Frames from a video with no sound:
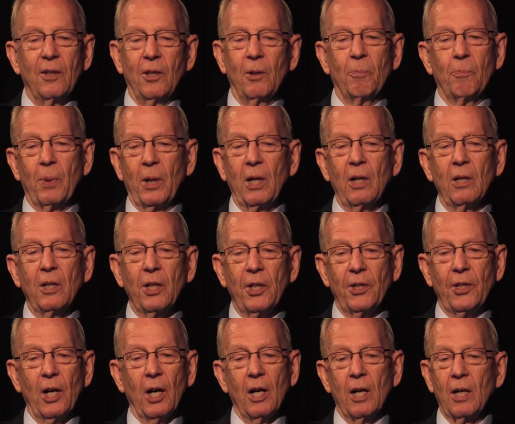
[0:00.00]
the period
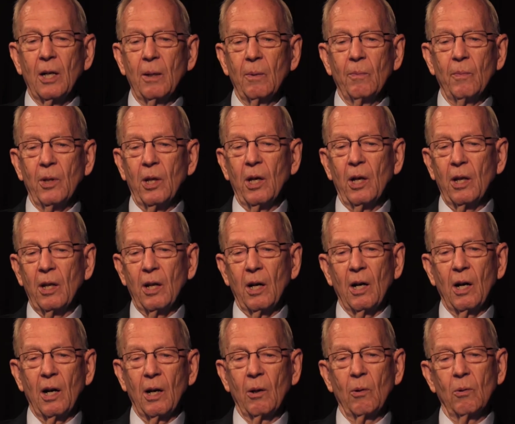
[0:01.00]
of time that
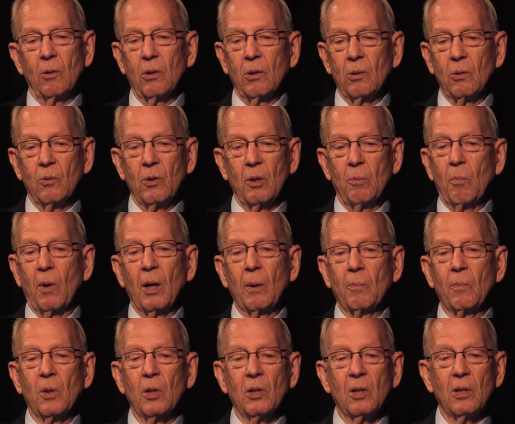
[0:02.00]
I will
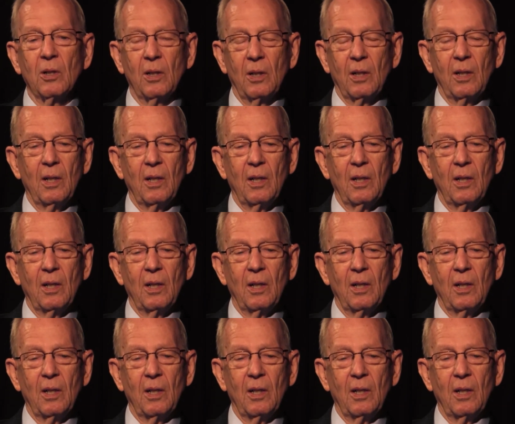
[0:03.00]
remember